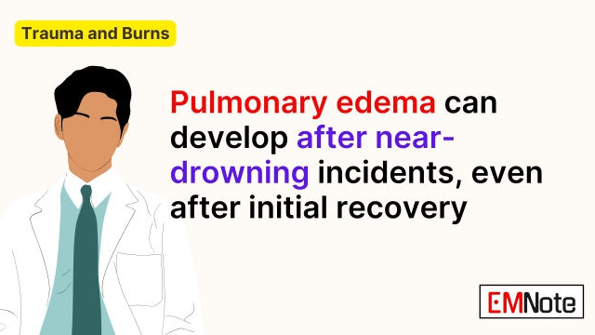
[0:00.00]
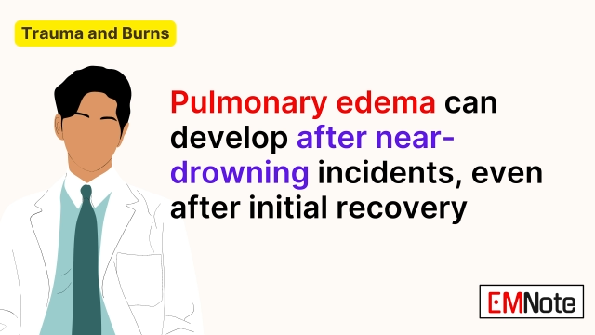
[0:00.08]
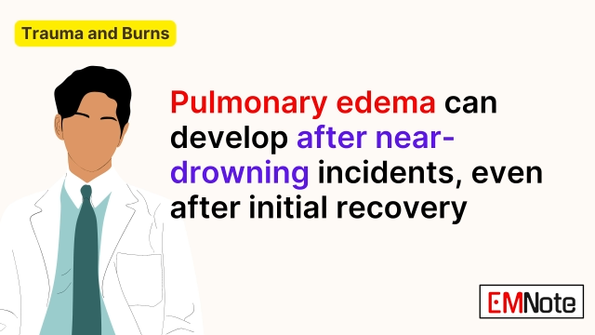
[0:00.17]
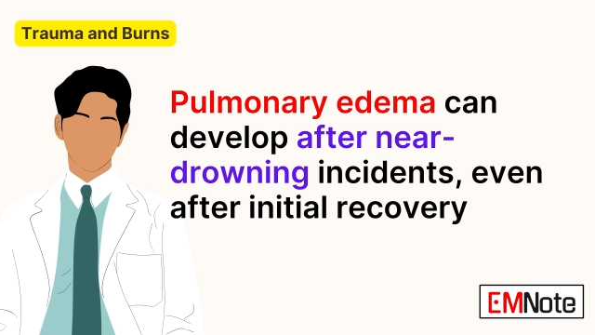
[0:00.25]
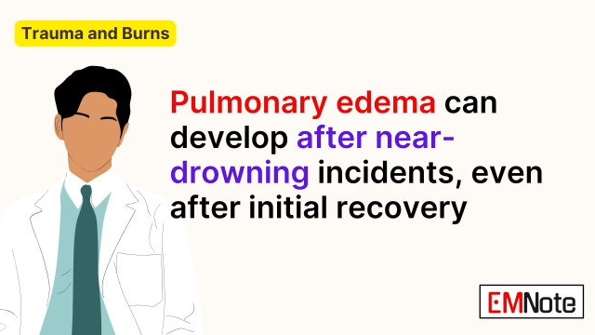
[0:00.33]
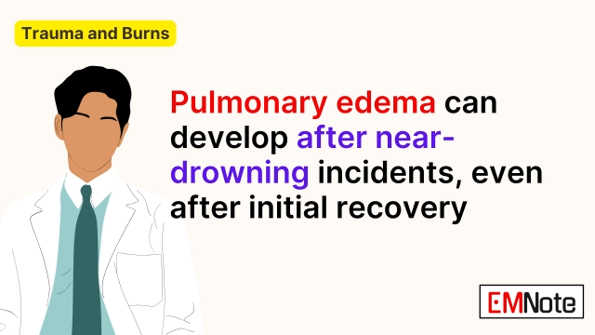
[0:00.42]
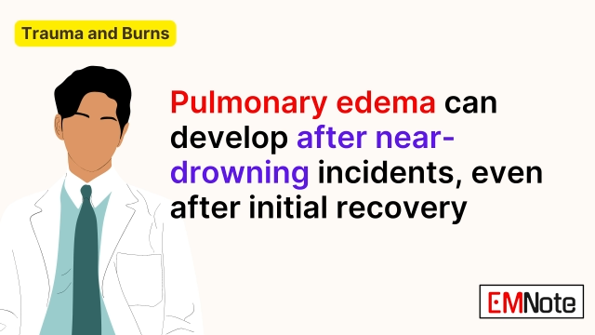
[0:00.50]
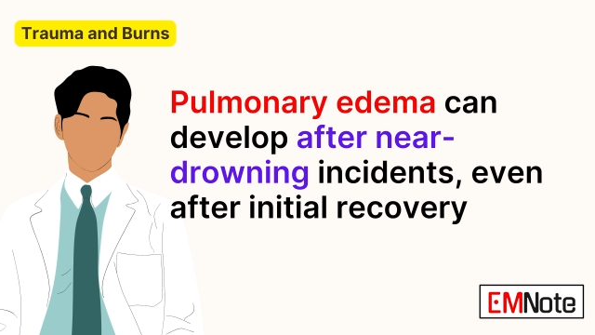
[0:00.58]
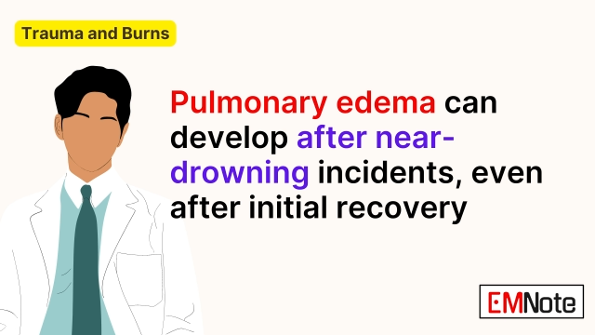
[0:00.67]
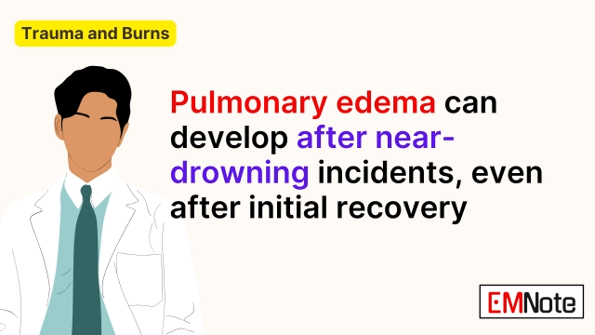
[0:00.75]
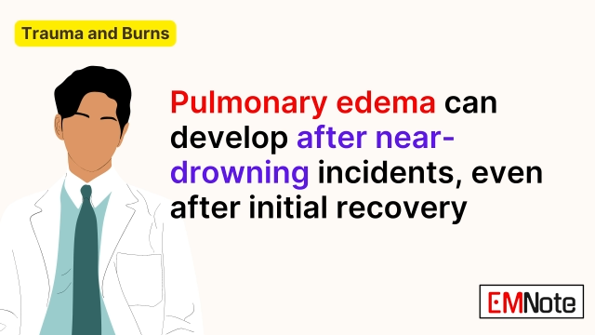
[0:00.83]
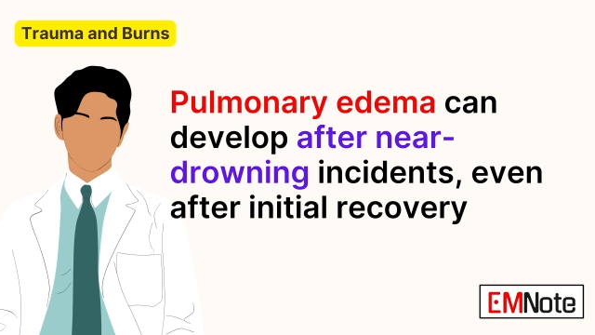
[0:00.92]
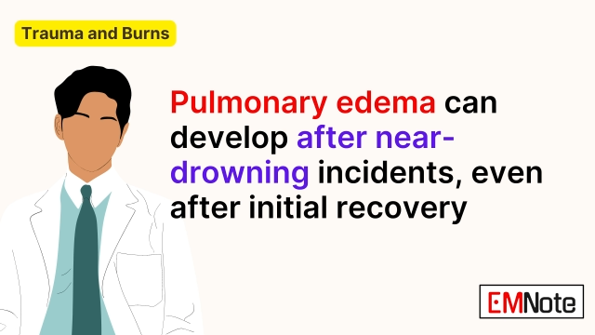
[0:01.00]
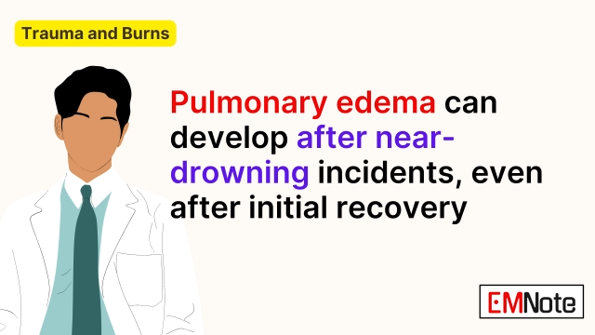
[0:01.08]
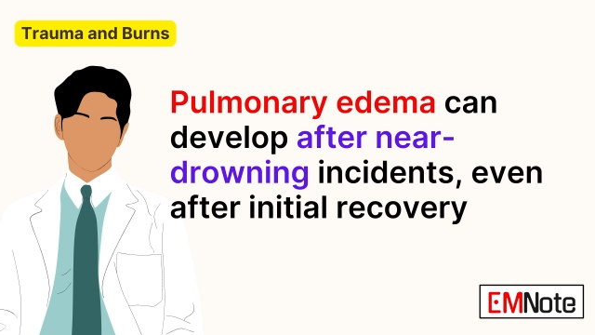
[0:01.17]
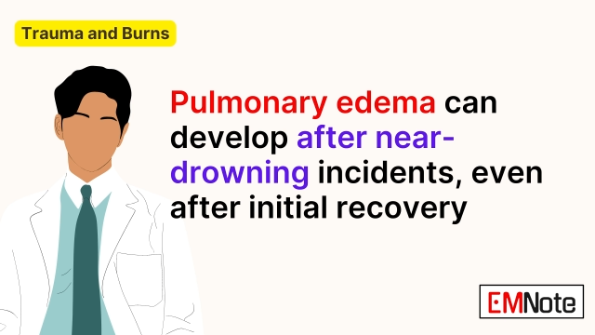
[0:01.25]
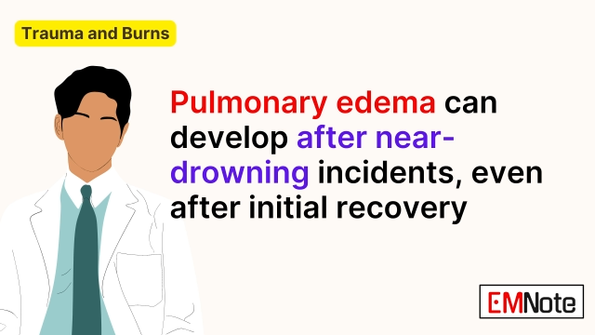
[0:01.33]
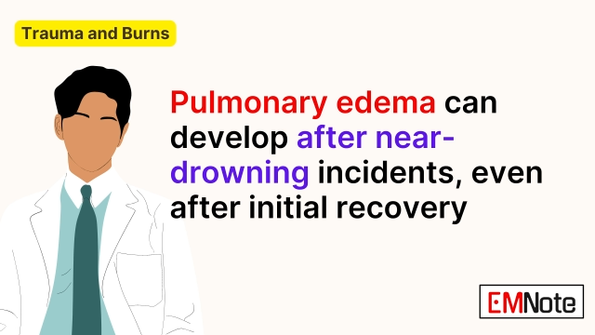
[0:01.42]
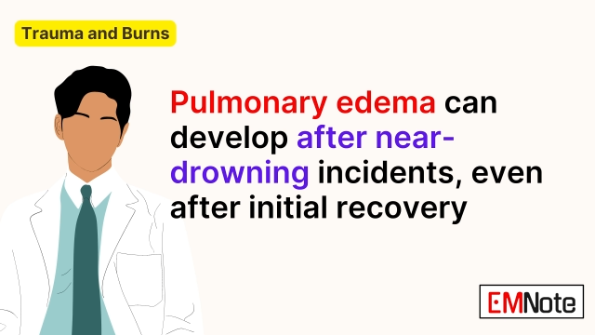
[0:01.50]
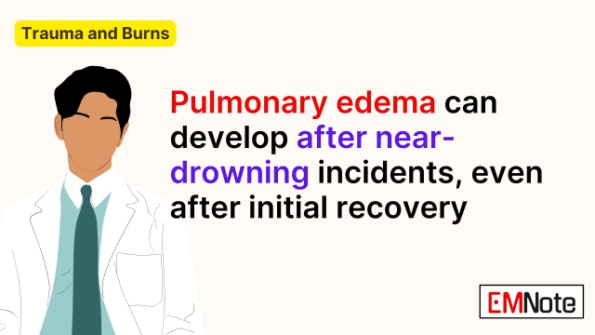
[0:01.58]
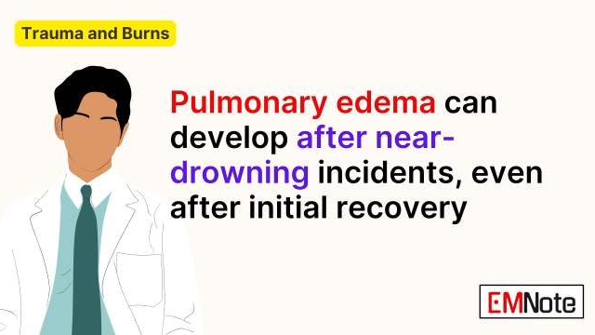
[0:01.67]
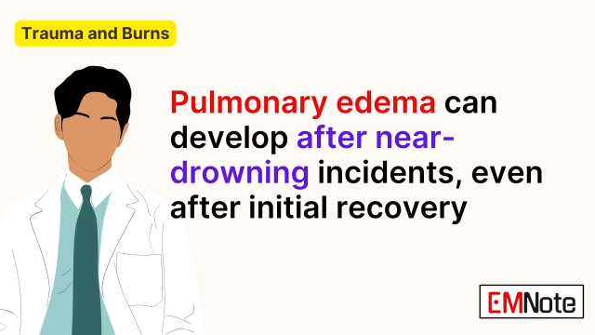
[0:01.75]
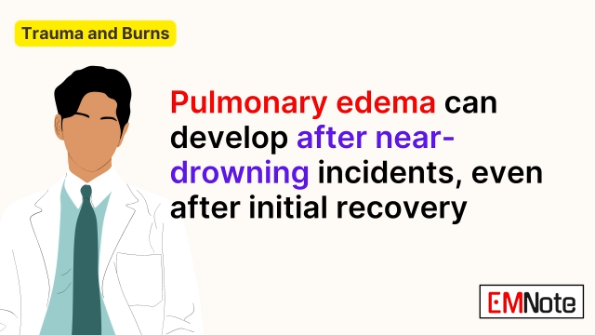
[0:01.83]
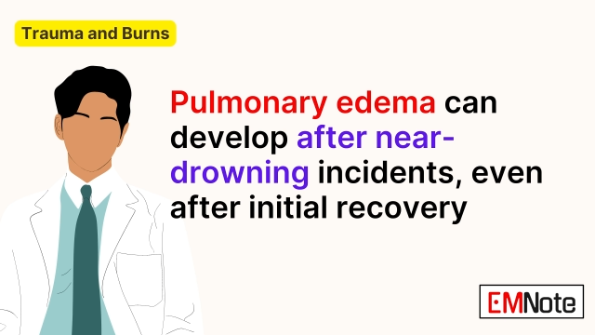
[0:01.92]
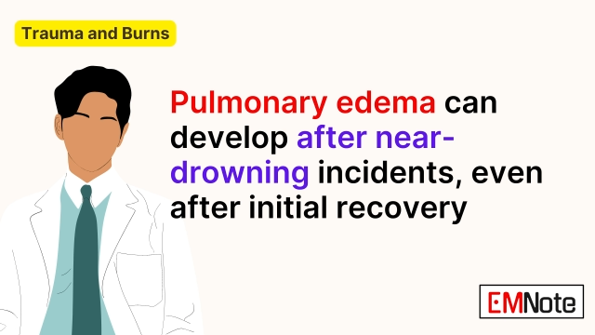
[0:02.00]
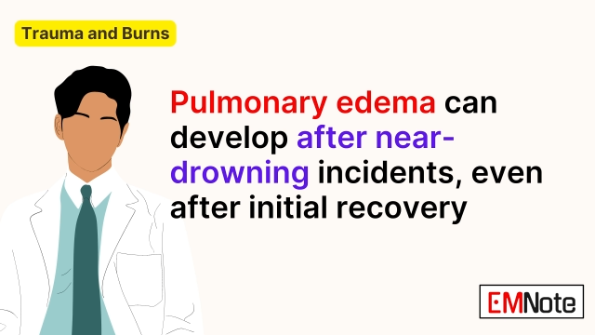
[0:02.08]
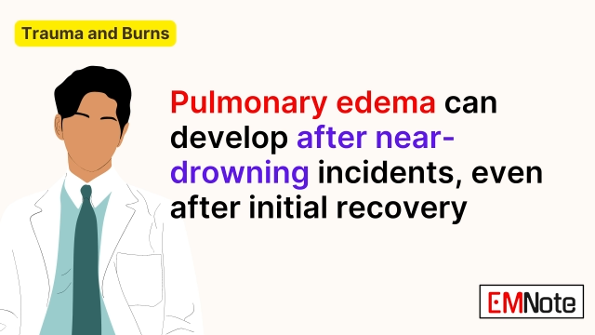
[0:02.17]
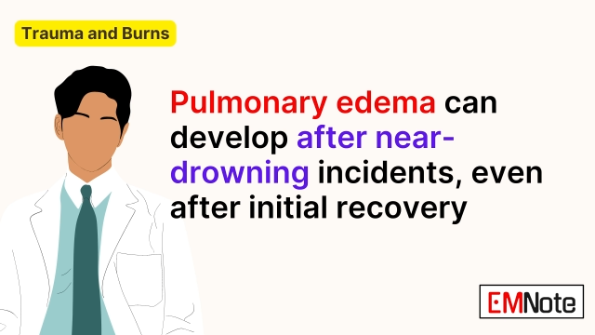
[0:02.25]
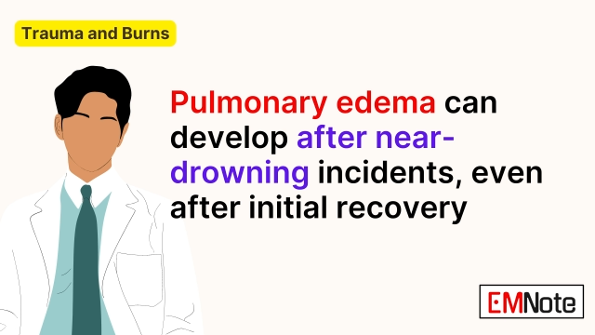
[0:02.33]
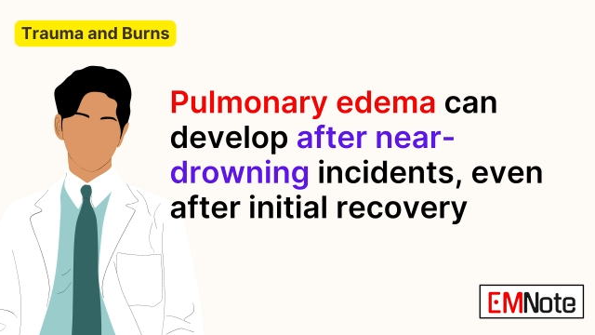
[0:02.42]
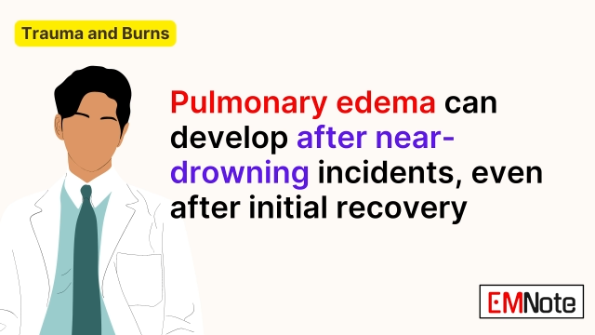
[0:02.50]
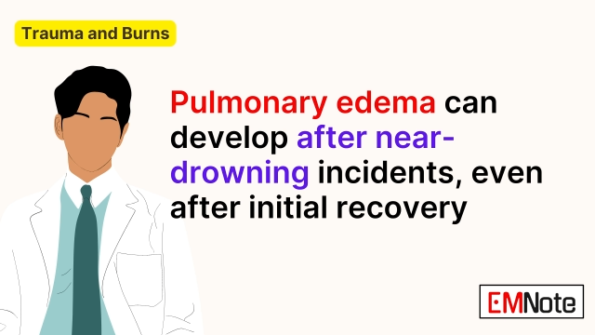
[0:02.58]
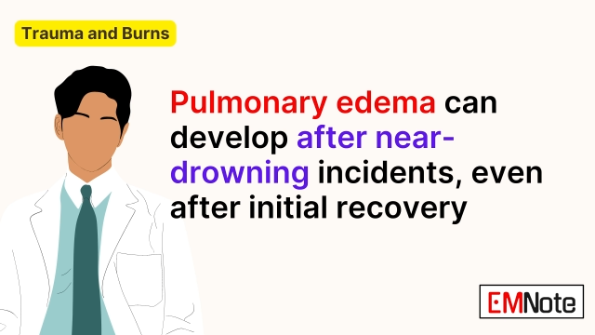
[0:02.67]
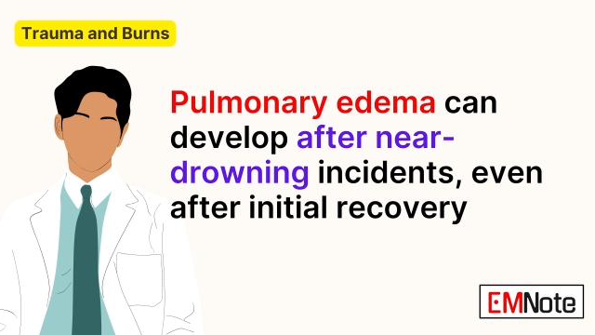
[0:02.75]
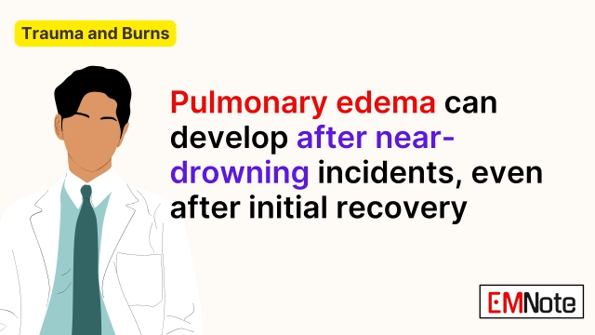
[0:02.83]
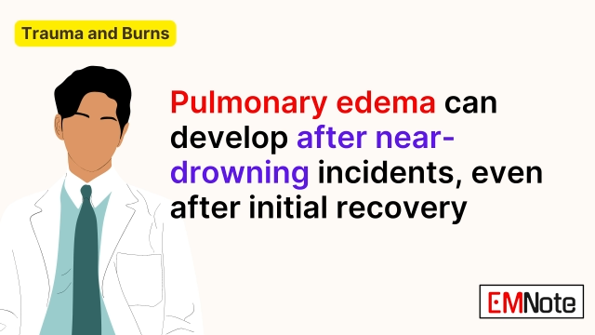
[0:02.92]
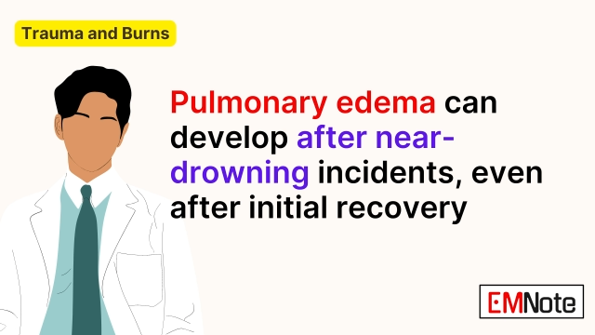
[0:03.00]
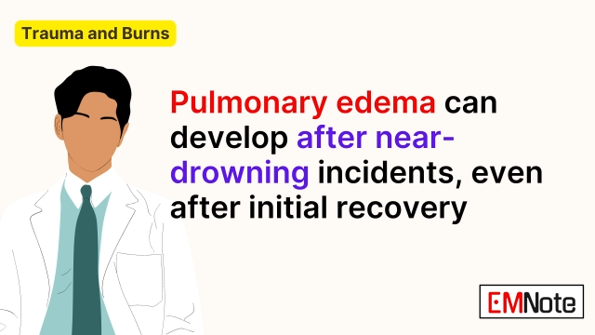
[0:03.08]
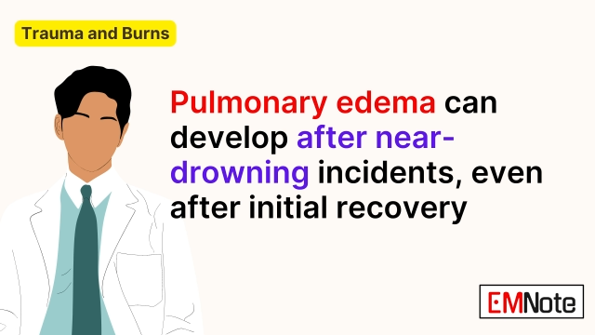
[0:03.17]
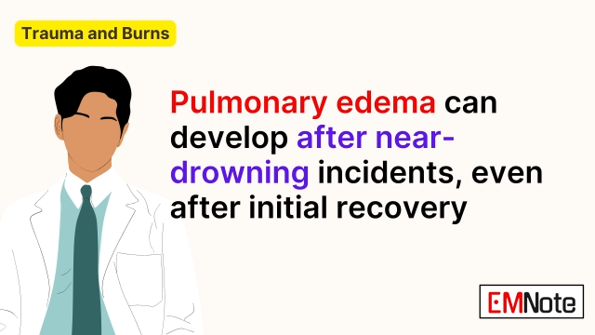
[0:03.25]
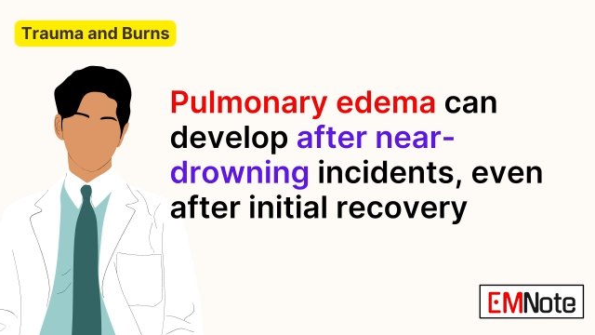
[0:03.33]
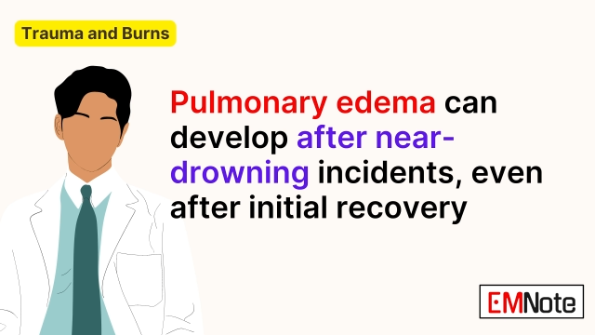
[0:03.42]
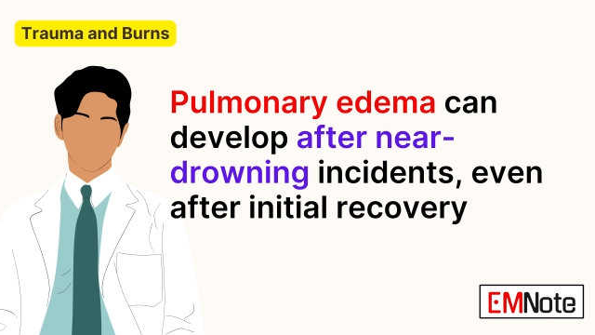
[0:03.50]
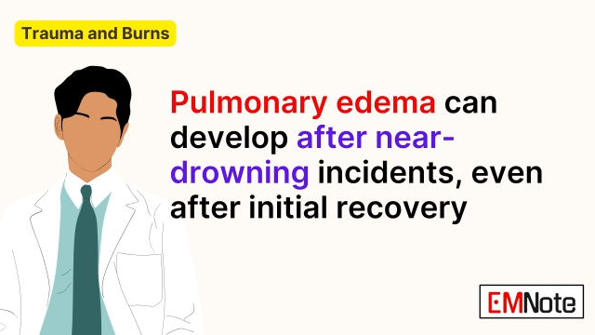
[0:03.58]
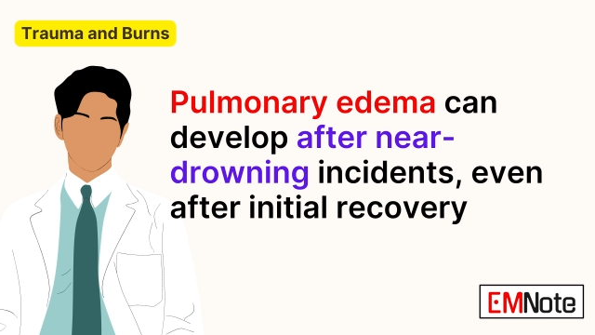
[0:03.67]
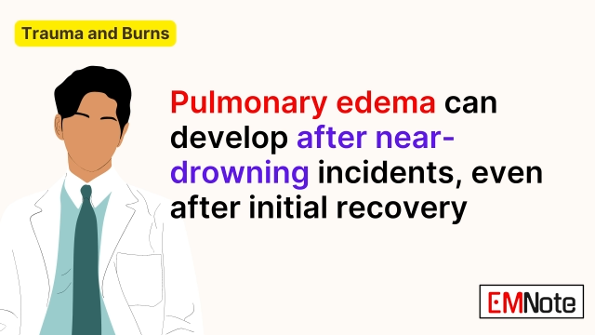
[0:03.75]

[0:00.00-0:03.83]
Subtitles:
[unreadable: no face in view]